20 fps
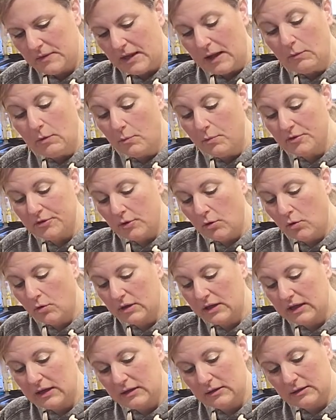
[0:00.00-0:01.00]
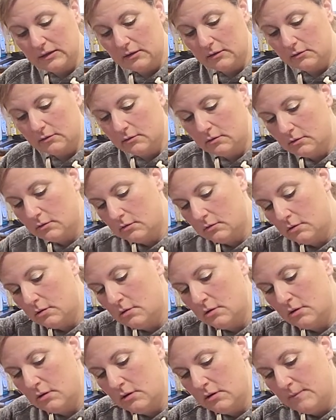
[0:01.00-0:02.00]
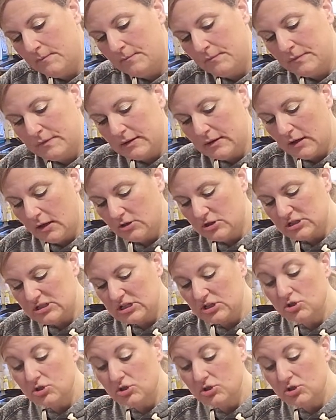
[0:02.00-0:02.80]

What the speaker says: I won't put the whole can on. I'll just,